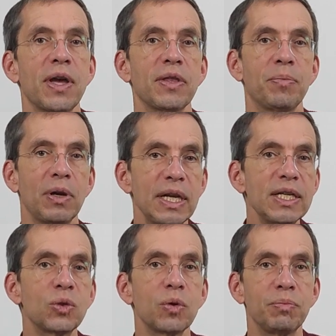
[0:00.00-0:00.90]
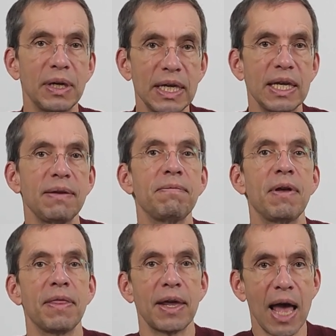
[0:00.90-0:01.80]
that the police would believe
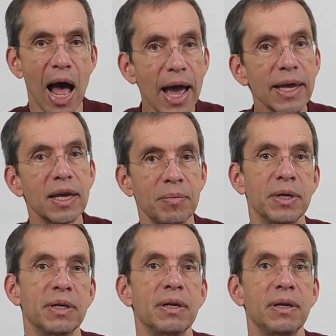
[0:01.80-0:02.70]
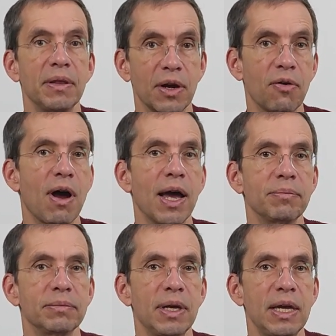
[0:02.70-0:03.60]
that I committed the
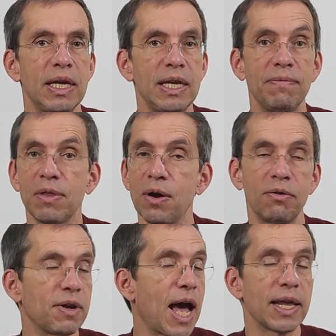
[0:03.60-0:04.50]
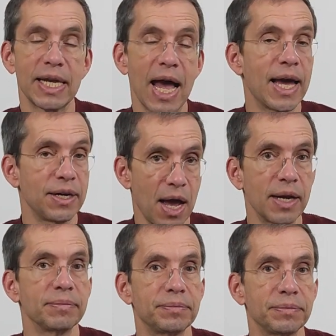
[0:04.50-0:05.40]
crime, even though in reality I had
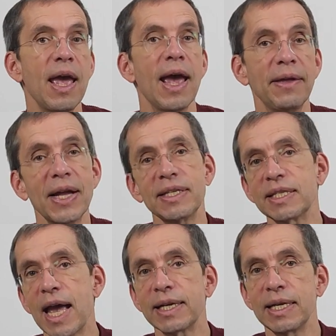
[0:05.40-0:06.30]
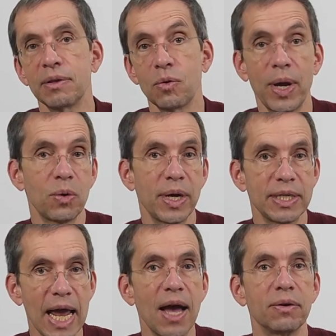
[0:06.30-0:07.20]
not. And that's exactly the way it
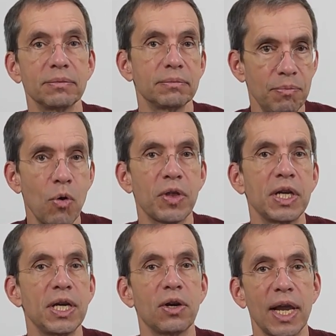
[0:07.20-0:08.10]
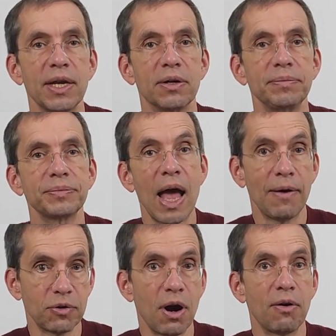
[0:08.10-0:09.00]
went down. More than a year later,
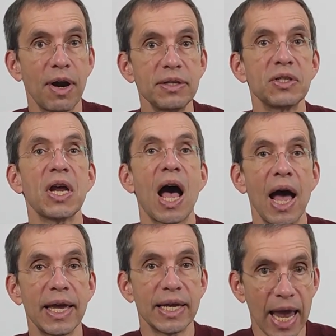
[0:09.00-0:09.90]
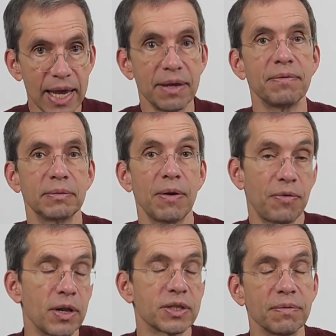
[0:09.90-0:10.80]
after our arrest, I gave a
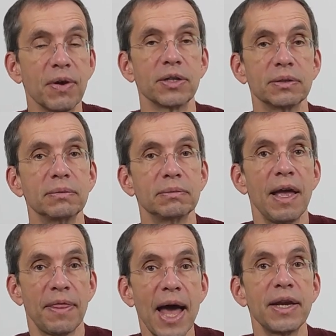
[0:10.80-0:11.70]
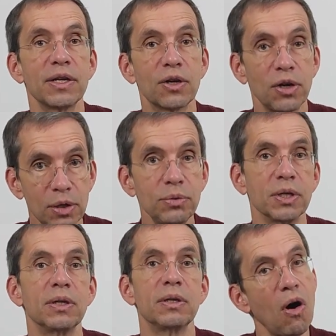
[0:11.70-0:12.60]
false confession that
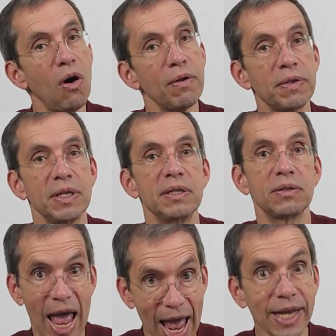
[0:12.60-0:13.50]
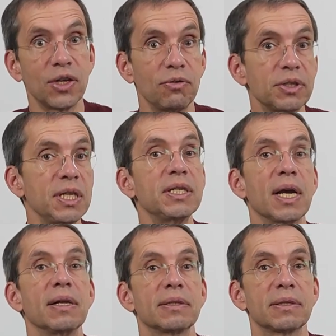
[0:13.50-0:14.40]
included all of these accurate
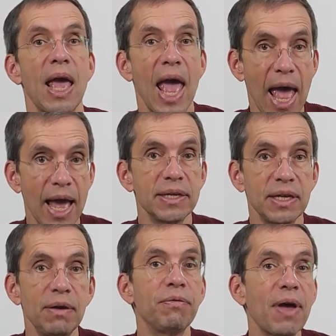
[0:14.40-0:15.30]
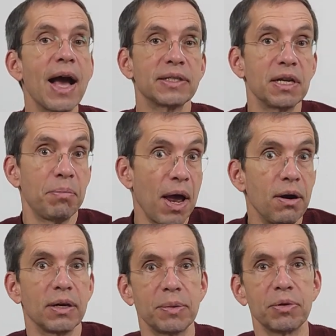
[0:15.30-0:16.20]
details. And in fact, it
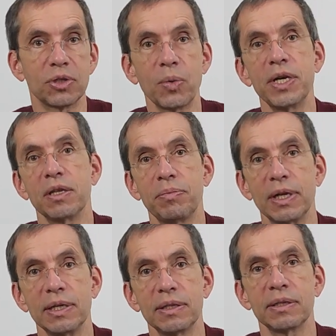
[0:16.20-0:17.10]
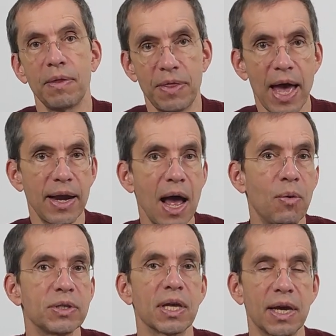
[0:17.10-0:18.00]
apparently persuaded the police that I
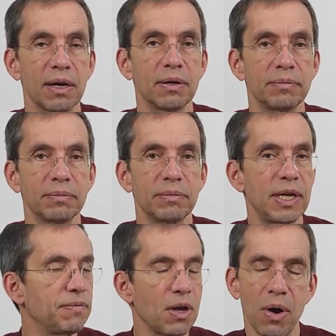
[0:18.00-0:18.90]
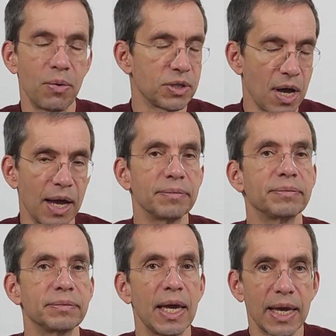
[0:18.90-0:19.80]
was the killer, even though I was
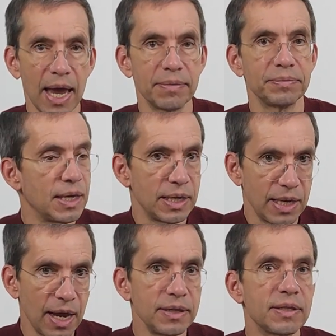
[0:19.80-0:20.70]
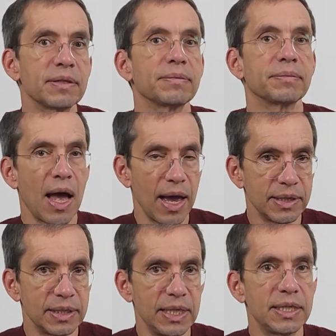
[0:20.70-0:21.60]
not. Again, yes, I
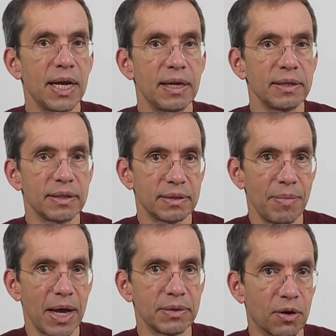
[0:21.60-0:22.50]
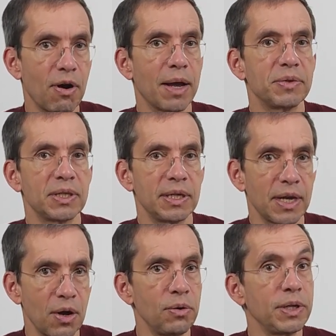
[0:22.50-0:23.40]
had details about the crime scene
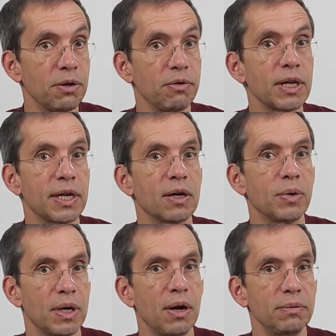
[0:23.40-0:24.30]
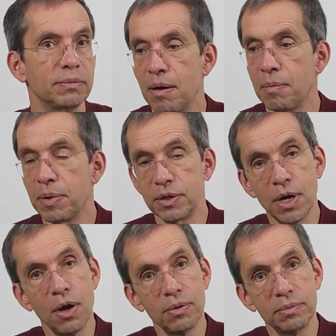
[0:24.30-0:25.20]
that only the real killer would know, but
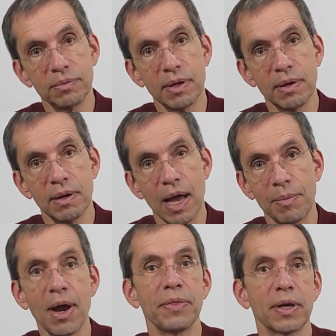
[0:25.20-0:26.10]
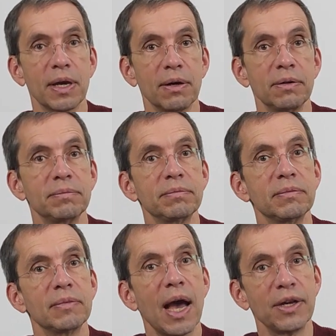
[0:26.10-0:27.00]
no, I'm not the killer.
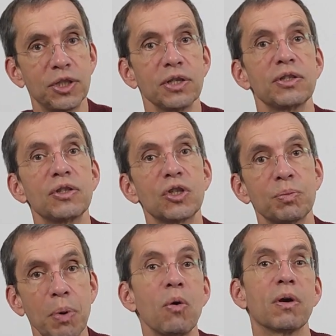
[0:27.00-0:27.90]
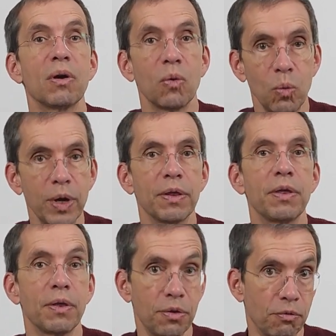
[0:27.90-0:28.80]
I just spoke
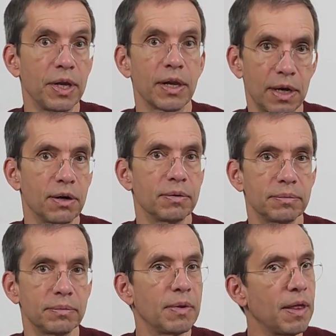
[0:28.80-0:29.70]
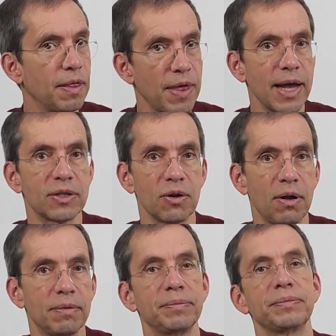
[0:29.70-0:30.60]
with the real killer. That's
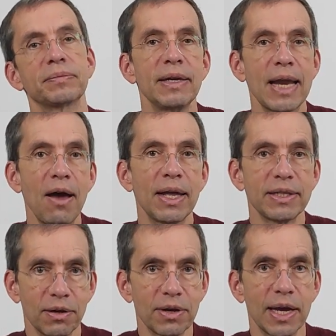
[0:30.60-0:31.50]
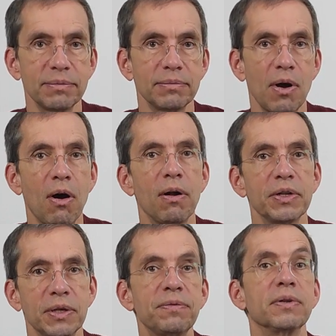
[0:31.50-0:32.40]
all. Now let's look at all
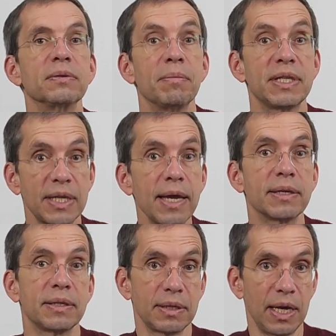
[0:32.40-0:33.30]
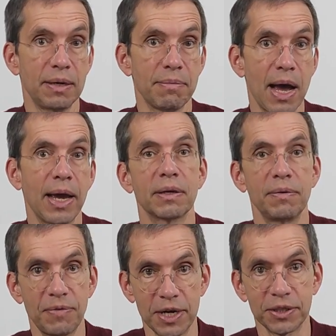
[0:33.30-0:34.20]
the different mistakes in my
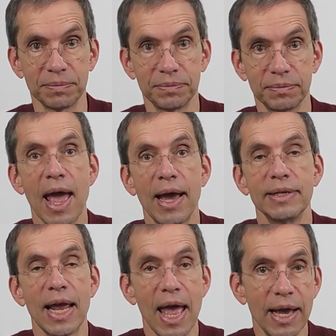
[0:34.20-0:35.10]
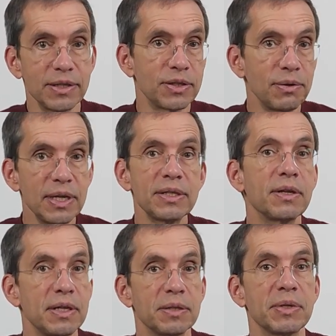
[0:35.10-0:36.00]
confession. And as you listen
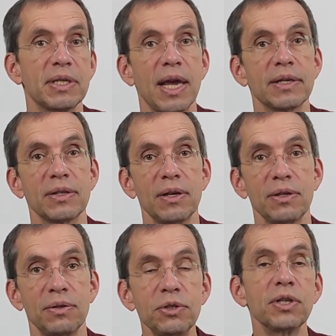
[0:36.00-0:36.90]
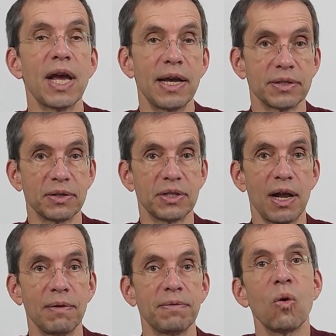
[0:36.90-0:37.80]
to these mistakes, you should ask
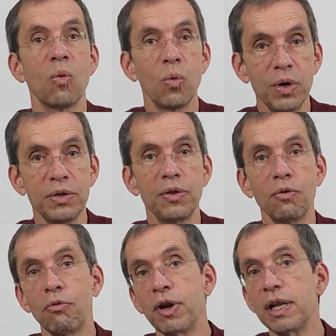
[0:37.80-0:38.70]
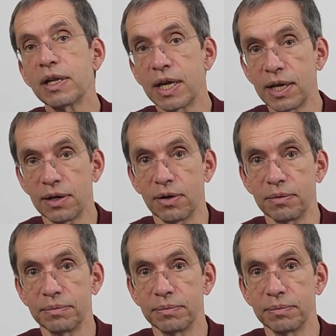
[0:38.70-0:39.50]
yourself, would the real killer